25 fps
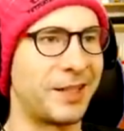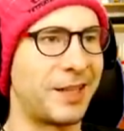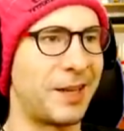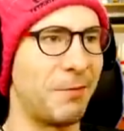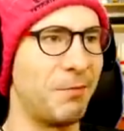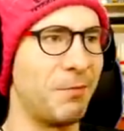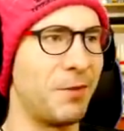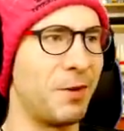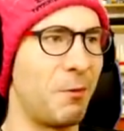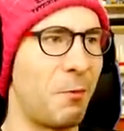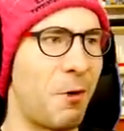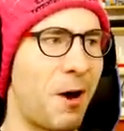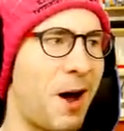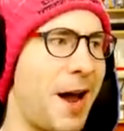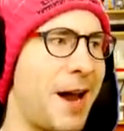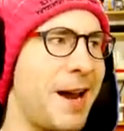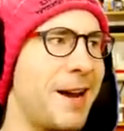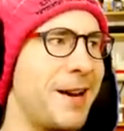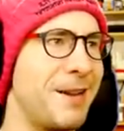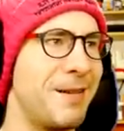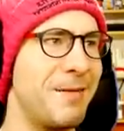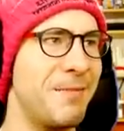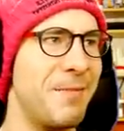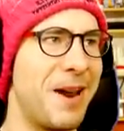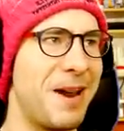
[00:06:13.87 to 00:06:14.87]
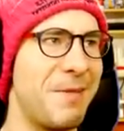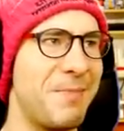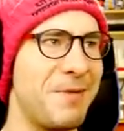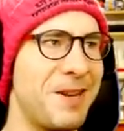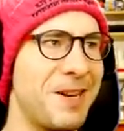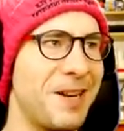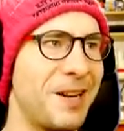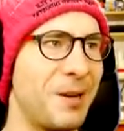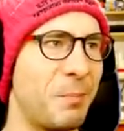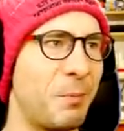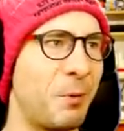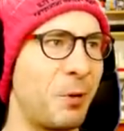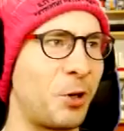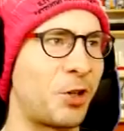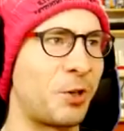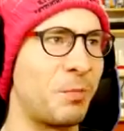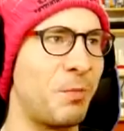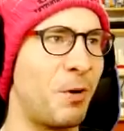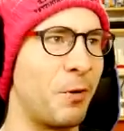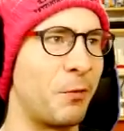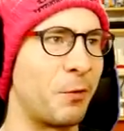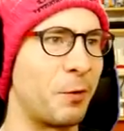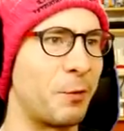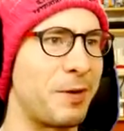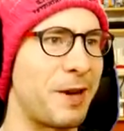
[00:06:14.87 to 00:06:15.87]
Let's give him the wine. Maybe it'll push
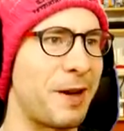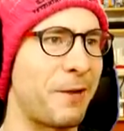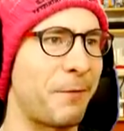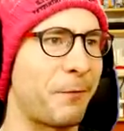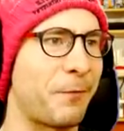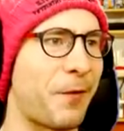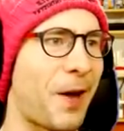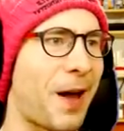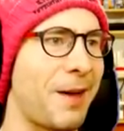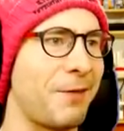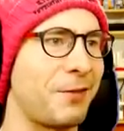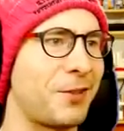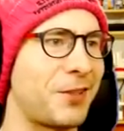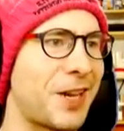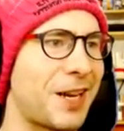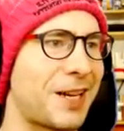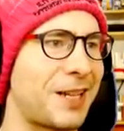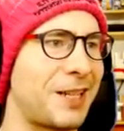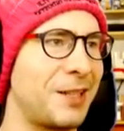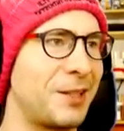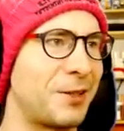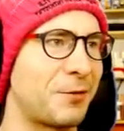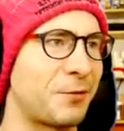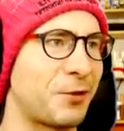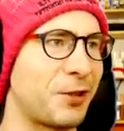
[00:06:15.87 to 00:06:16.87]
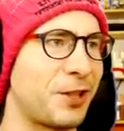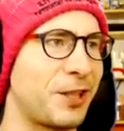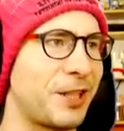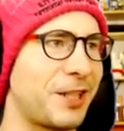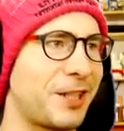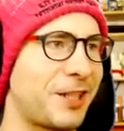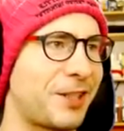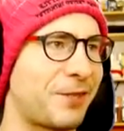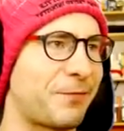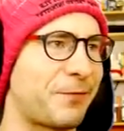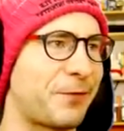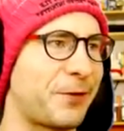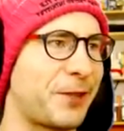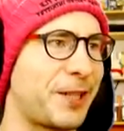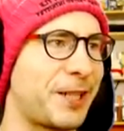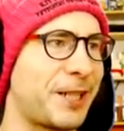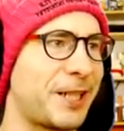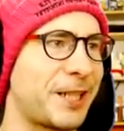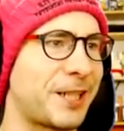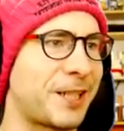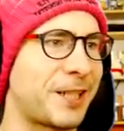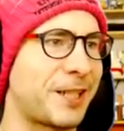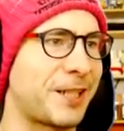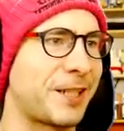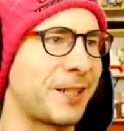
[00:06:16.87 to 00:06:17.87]
him over. We have five seconds for this.
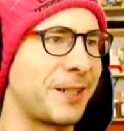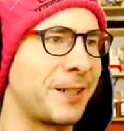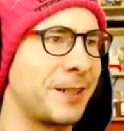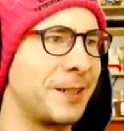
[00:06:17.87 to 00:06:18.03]
Fuck!